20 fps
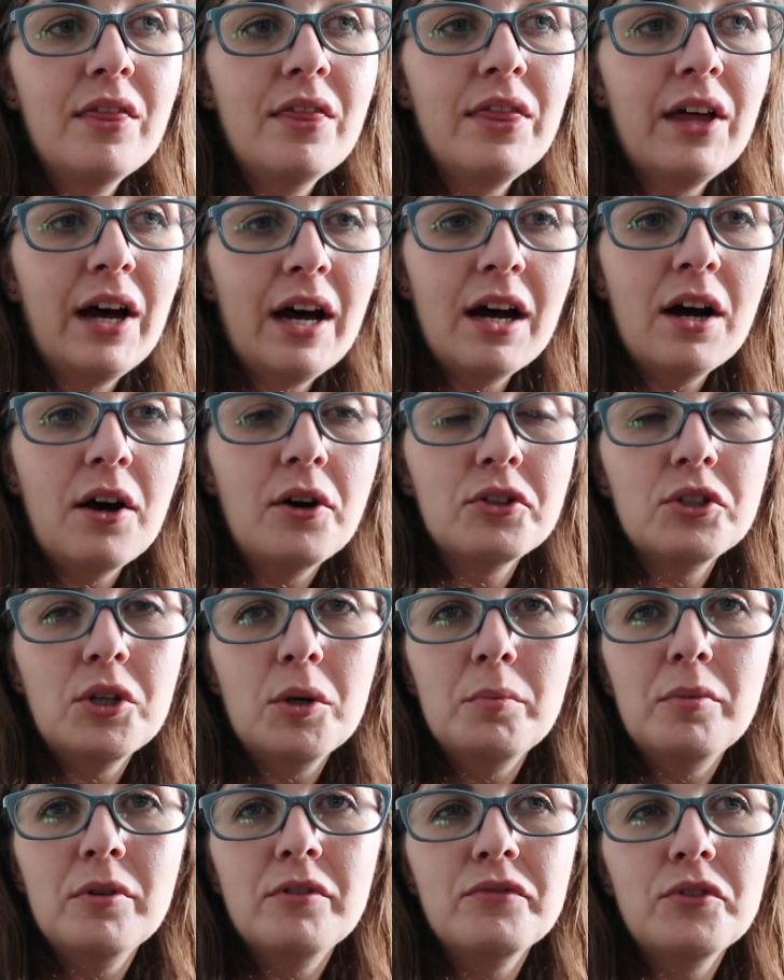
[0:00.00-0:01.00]
that on
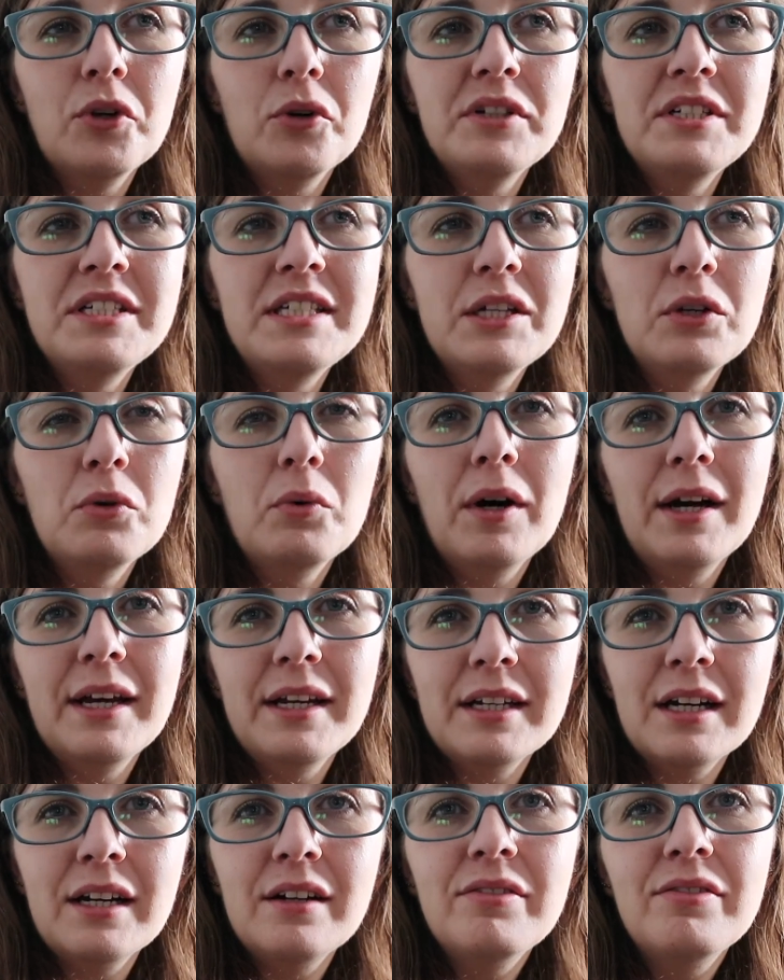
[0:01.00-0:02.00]
top of not eating quite
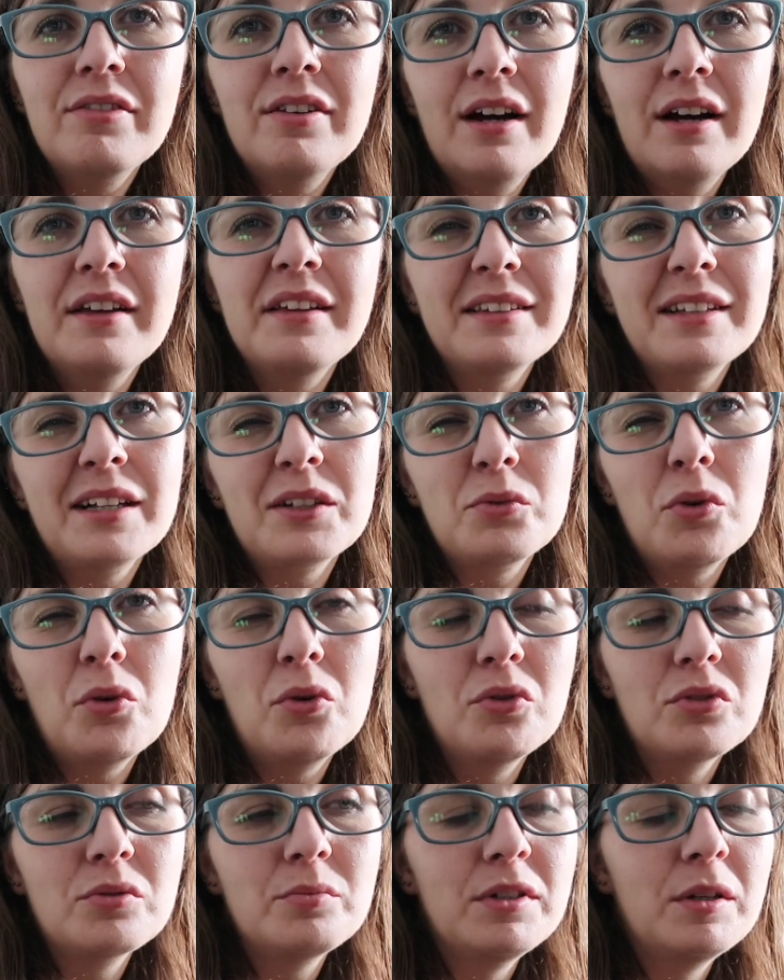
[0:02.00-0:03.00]
enough I think that's what
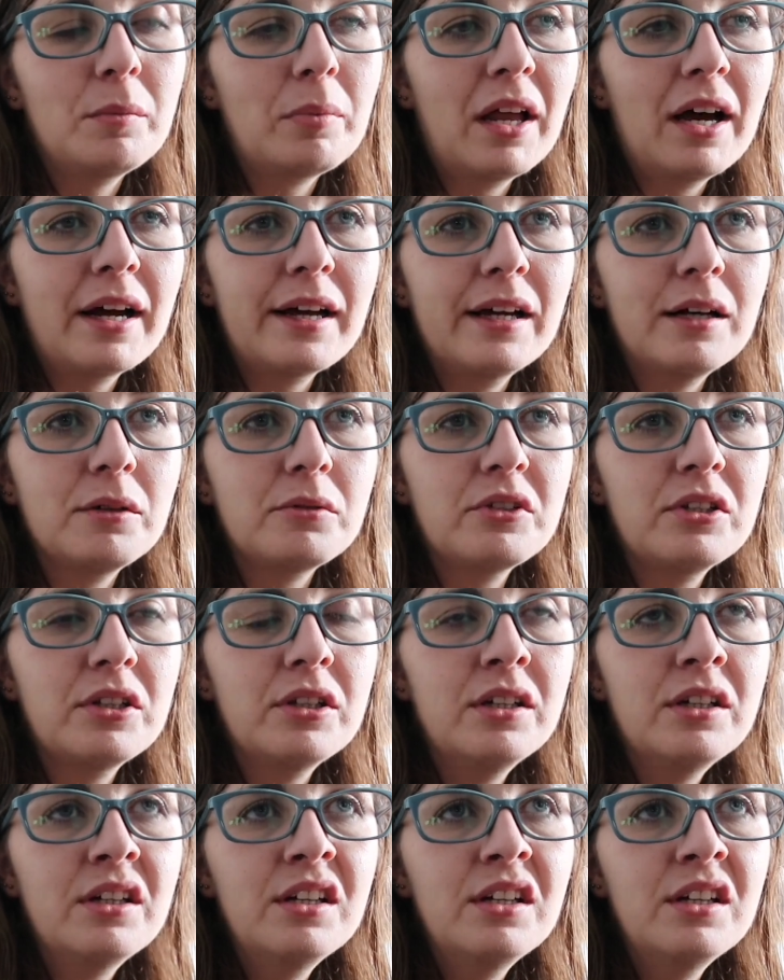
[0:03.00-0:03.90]
caused me to black out